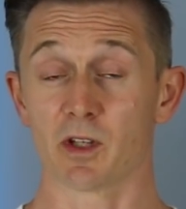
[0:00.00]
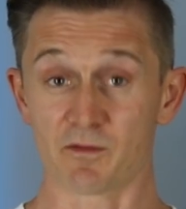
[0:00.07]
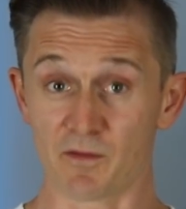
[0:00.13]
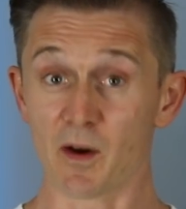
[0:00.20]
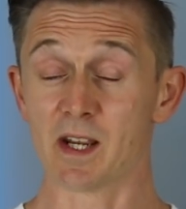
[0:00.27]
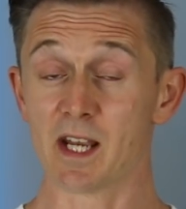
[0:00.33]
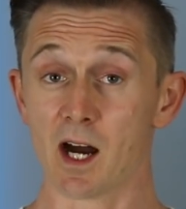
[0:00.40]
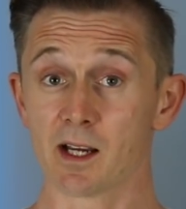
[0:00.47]
It's
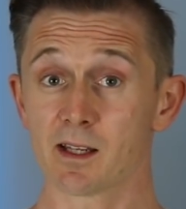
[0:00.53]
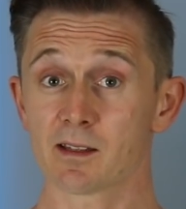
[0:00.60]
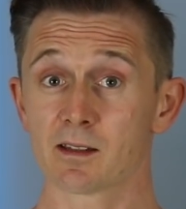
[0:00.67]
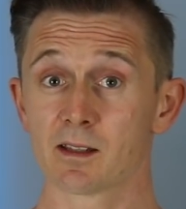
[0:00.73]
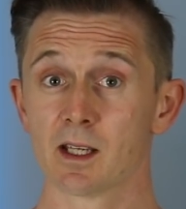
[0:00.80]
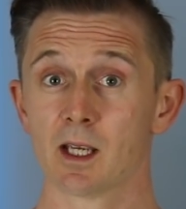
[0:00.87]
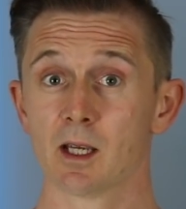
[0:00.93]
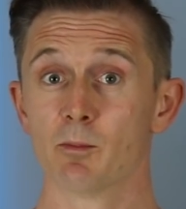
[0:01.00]
very
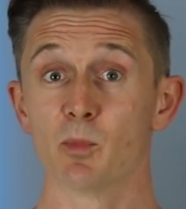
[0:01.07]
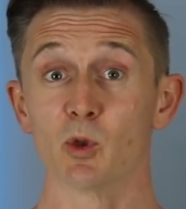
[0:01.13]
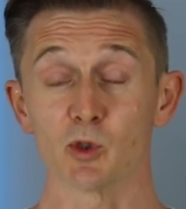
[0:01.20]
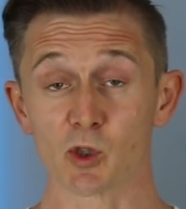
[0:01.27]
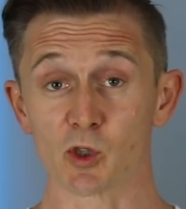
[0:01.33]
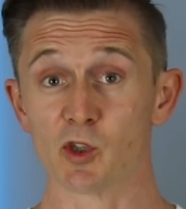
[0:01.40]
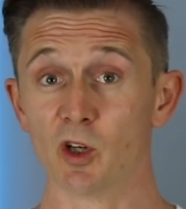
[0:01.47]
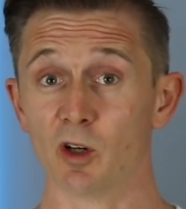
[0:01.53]
nice, but
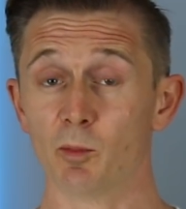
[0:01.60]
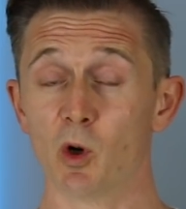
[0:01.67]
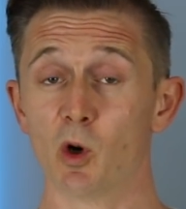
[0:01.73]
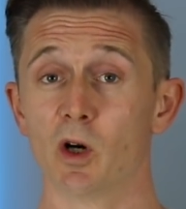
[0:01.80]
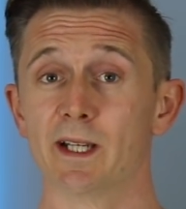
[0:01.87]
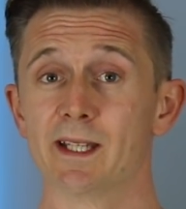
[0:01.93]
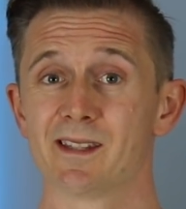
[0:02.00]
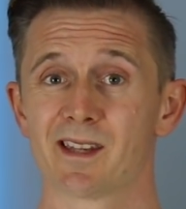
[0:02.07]
just not
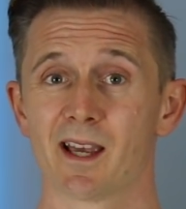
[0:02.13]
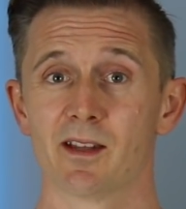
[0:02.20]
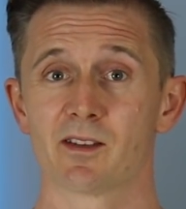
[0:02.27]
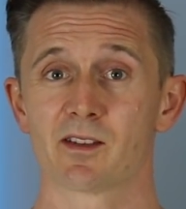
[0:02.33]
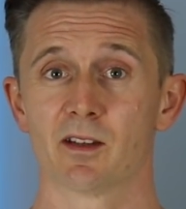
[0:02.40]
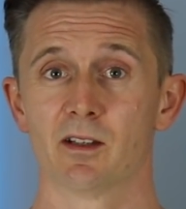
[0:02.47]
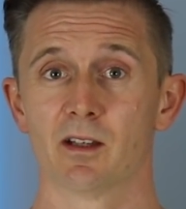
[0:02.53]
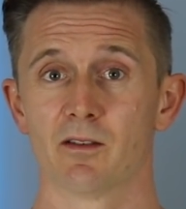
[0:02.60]
more
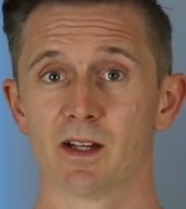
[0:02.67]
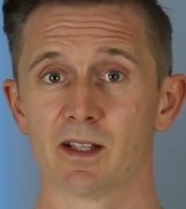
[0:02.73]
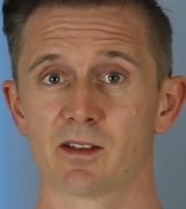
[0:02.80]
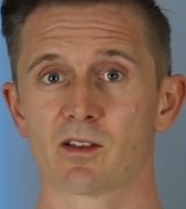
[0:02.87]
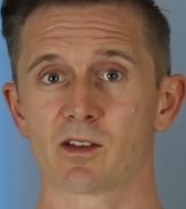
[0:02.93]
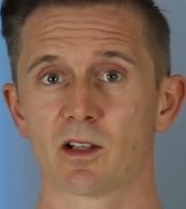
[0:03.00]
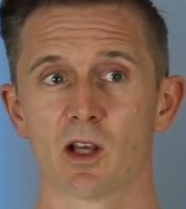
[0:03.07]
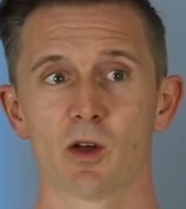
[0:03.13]
intense than
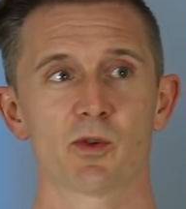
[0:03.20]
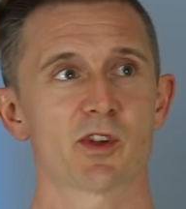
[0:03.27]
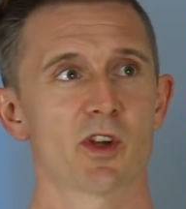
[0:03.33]
Aventus Cologne.